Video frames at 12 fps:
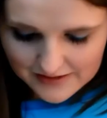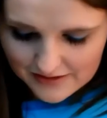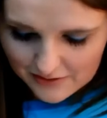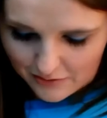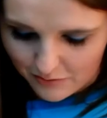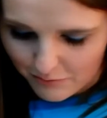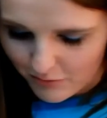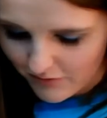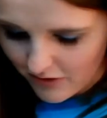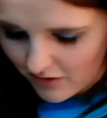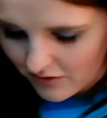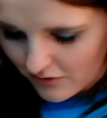so
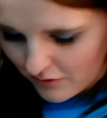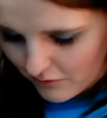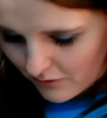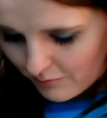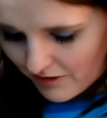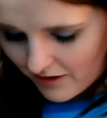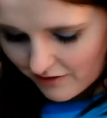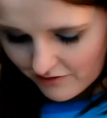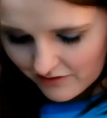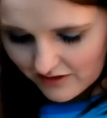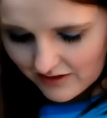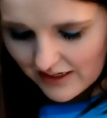moving on to a bit
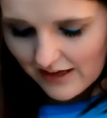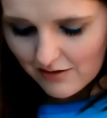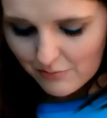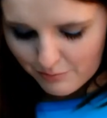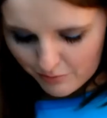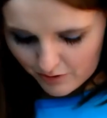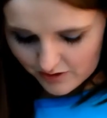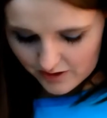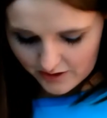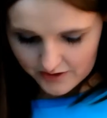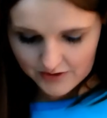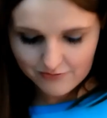of nail
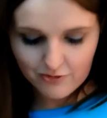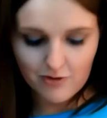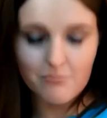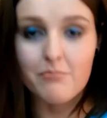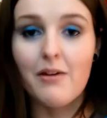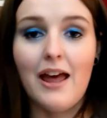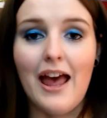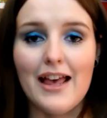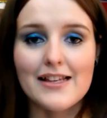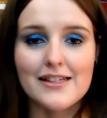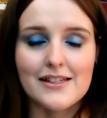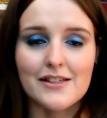products from
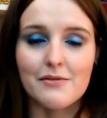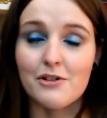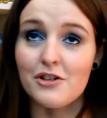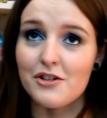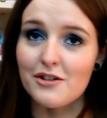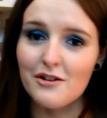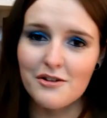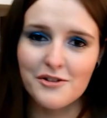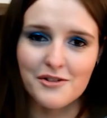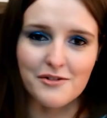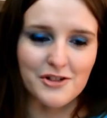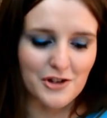Essence, which is
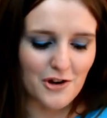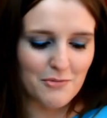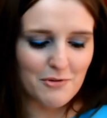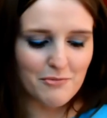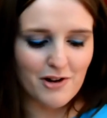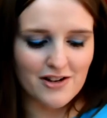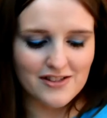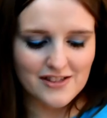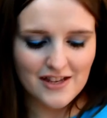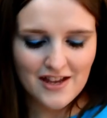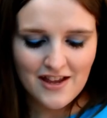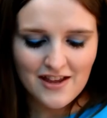also a German brand.
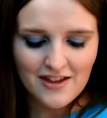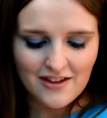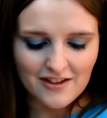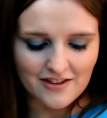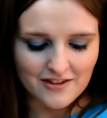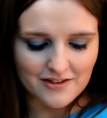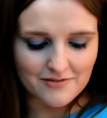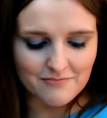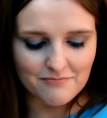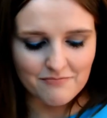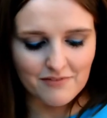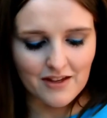
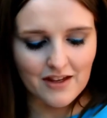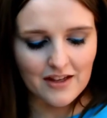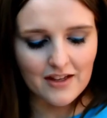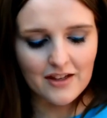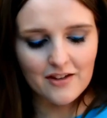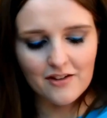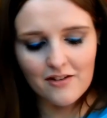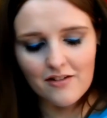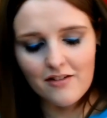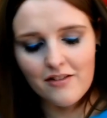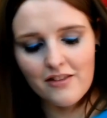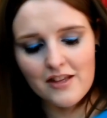I
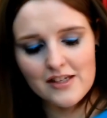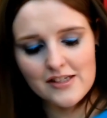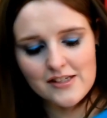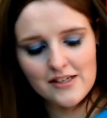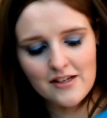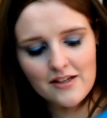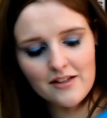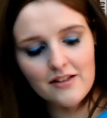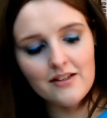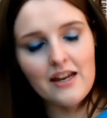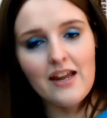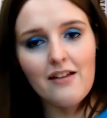got this
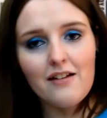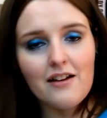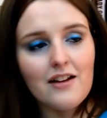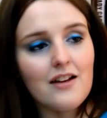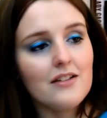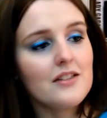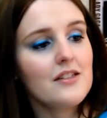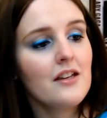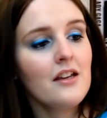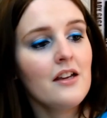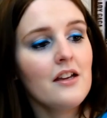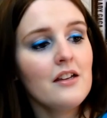nail art
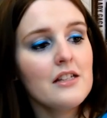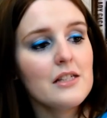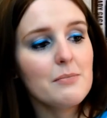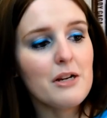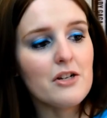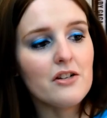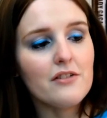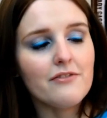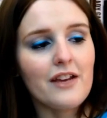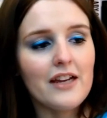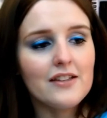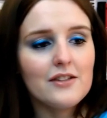special
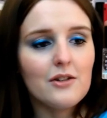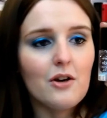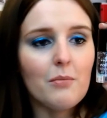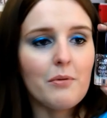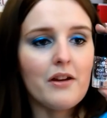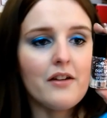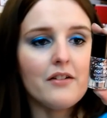effect topper